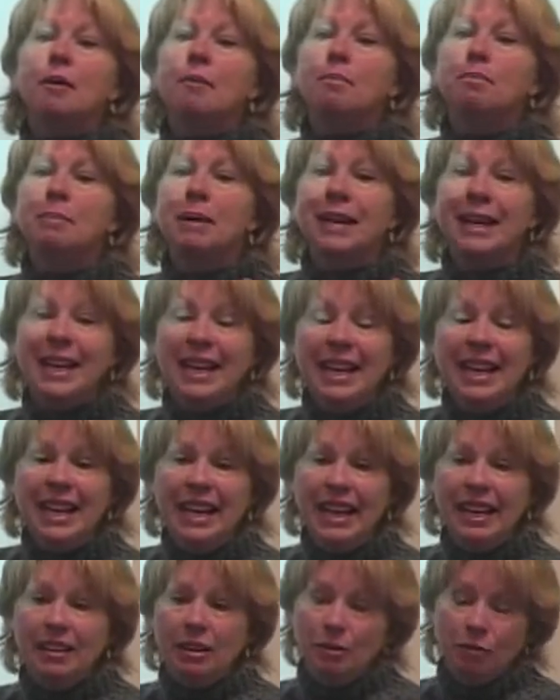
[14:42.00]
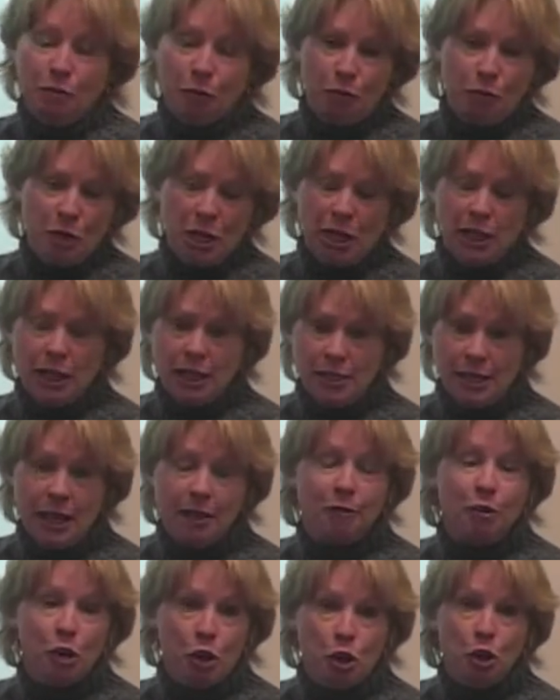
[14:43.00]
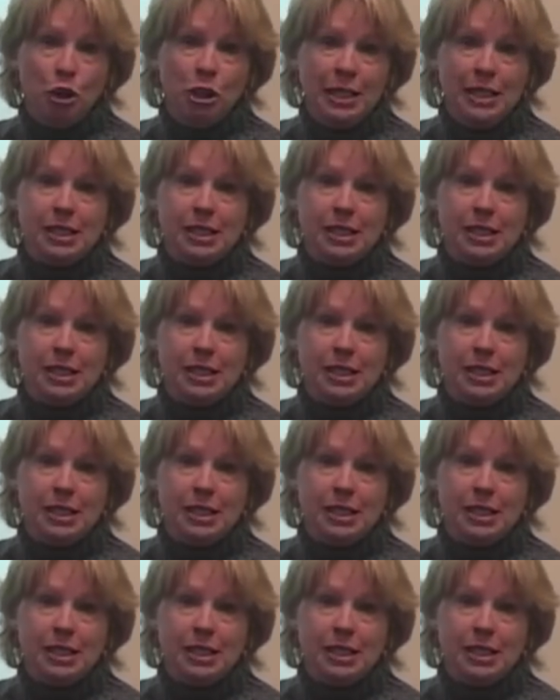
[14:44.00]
beginning, and particularly say for early